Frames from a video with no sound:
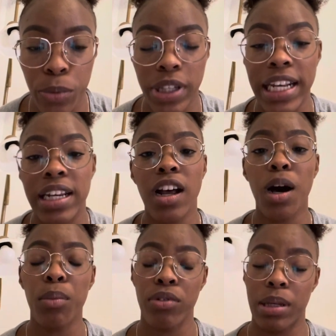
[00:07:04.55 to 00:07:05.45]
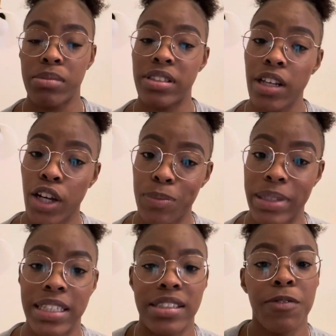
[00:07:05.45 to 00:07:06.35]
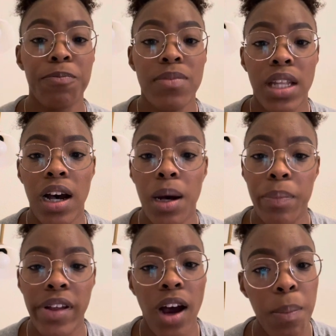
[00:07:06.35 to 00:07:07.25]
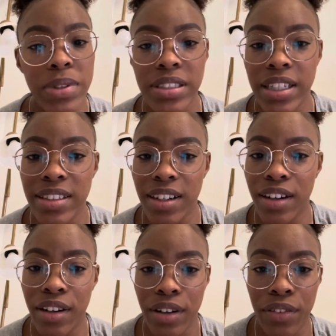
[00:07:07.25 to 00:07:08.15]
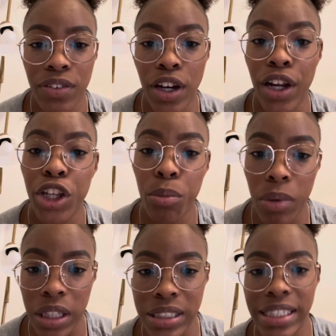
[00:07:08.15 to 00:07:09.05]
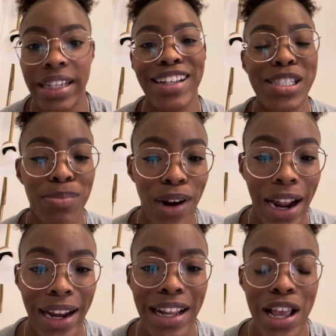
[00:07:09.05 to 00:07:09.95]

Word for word: They didn't humble themselves because um, the opposite of humility is pride.